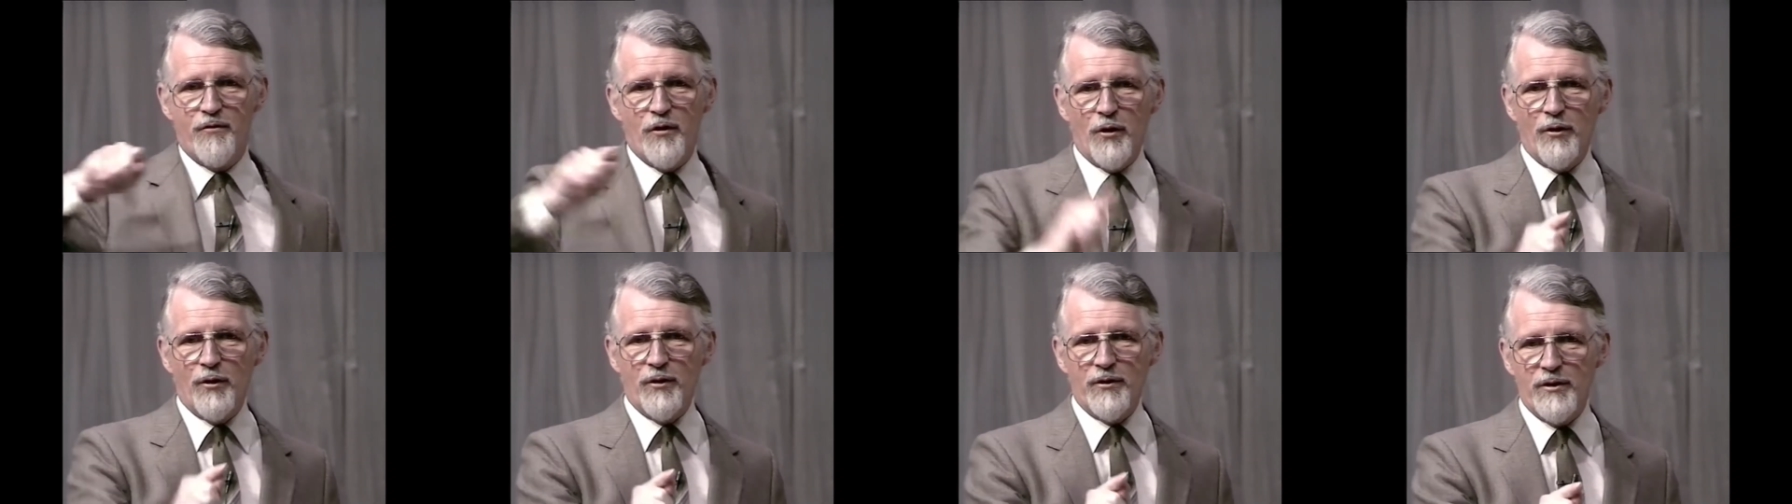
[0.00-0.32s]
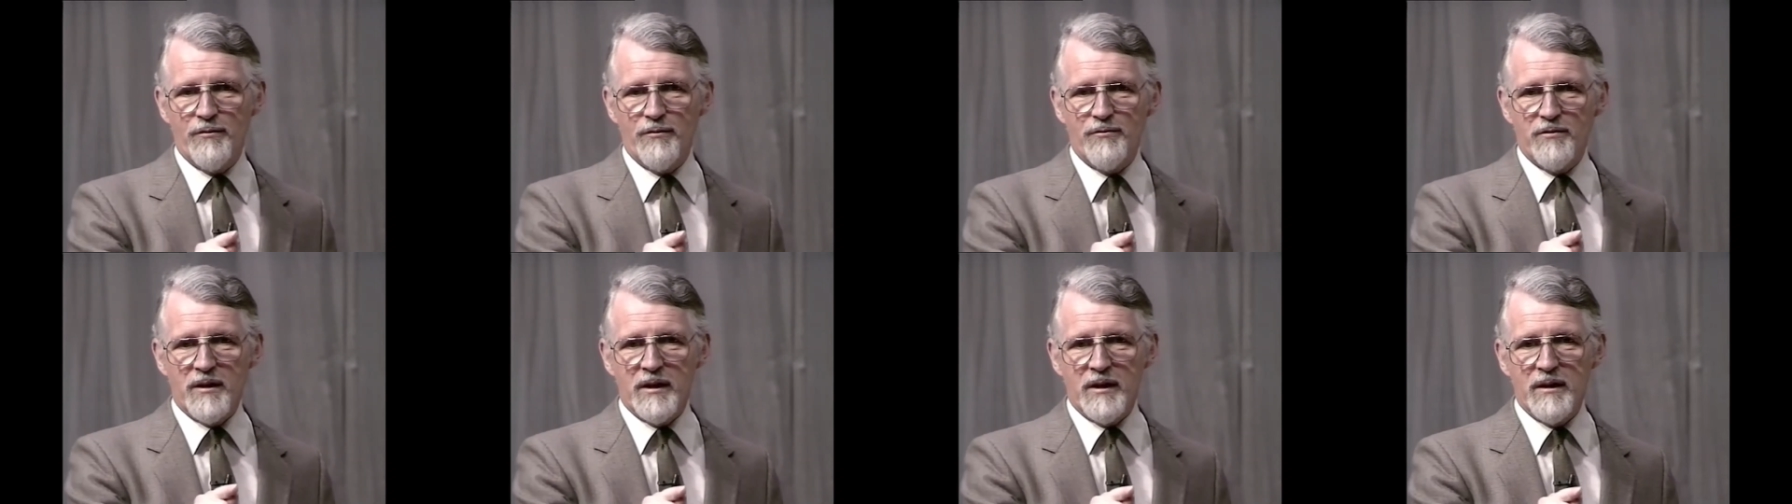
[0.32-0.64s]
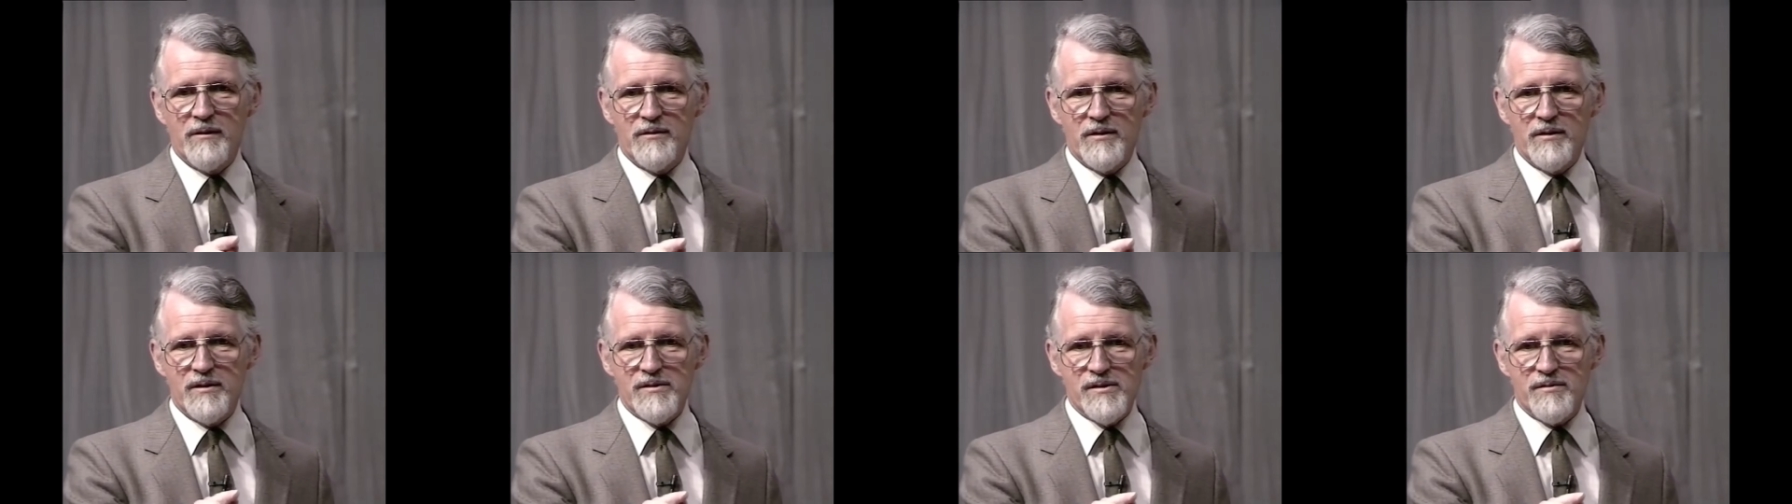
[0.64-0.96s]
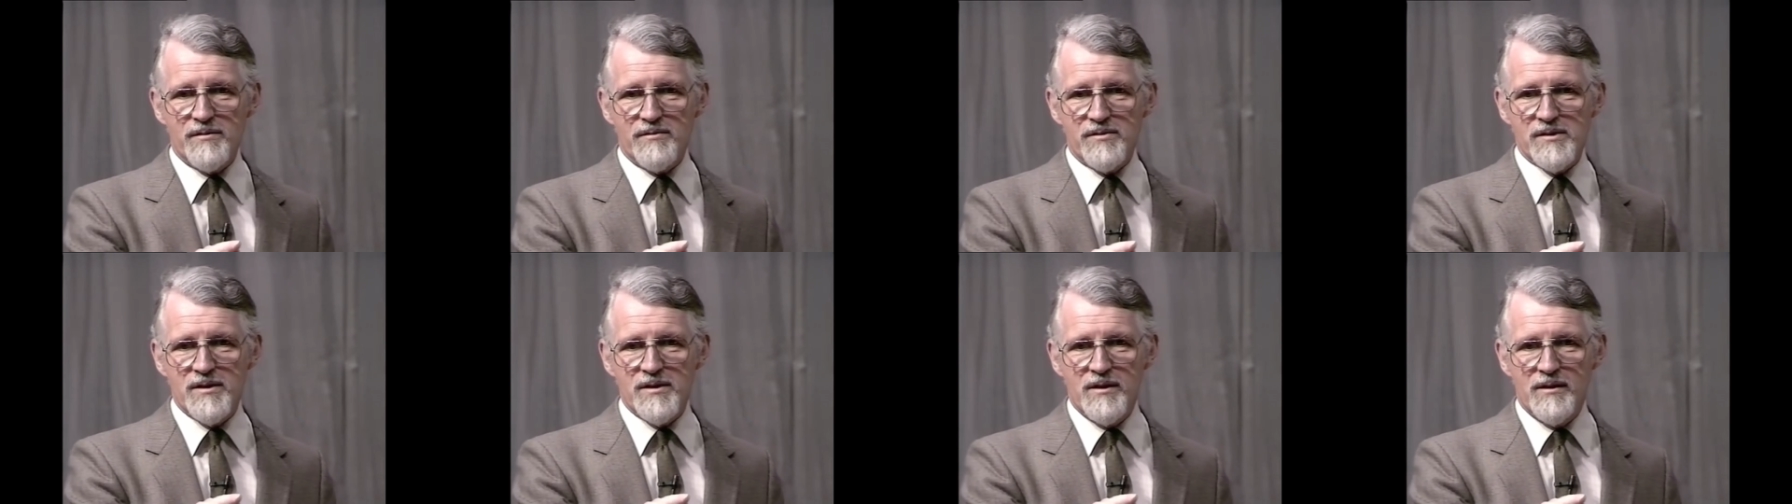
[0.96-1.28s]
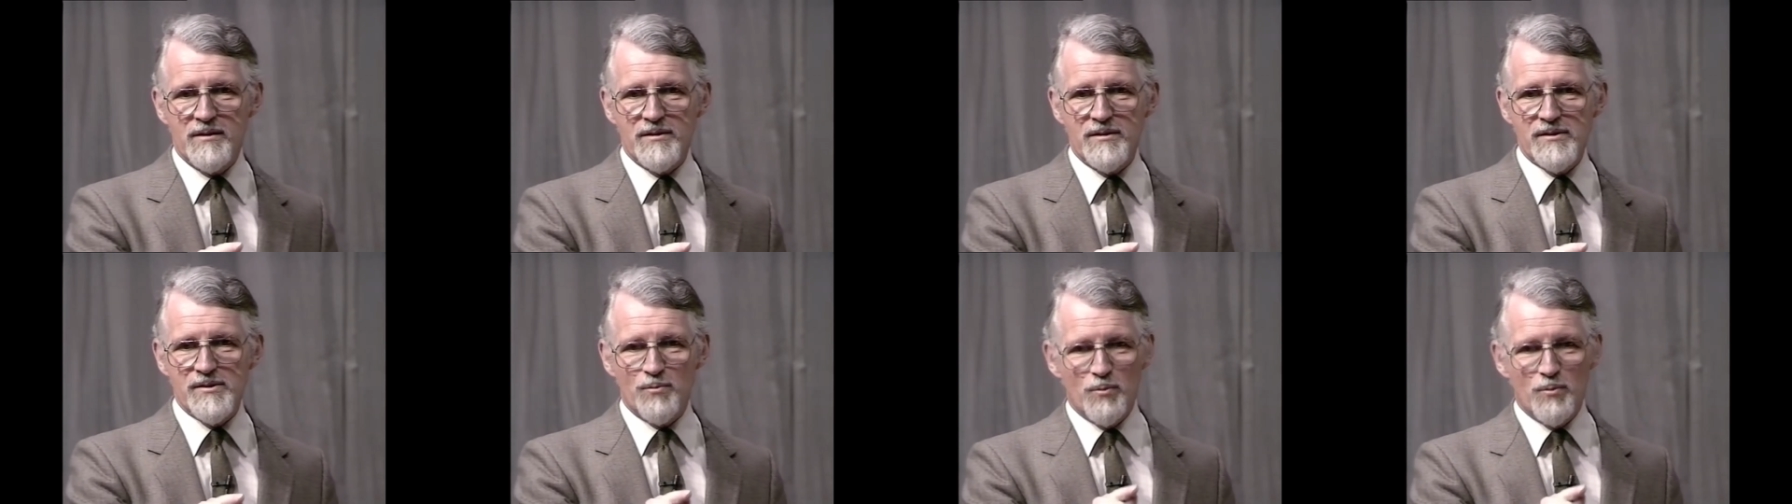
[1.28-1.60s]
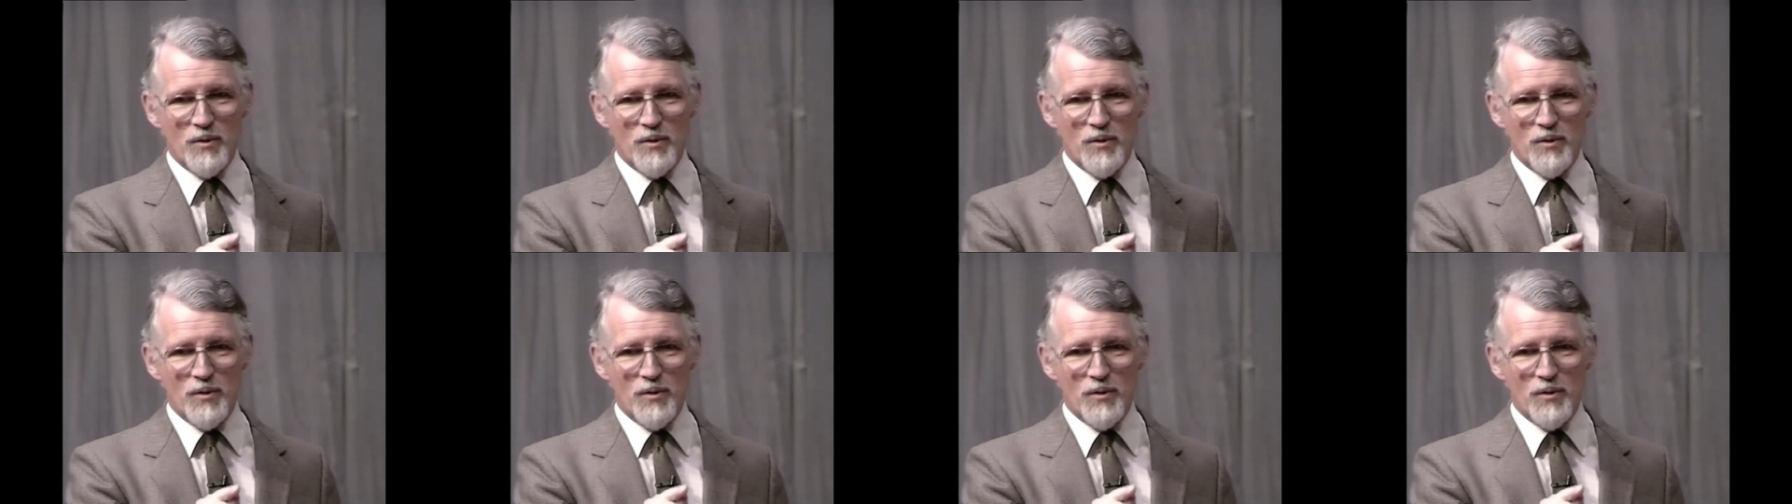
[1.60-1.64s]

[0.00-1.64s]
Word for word: for the forgiveness of sins,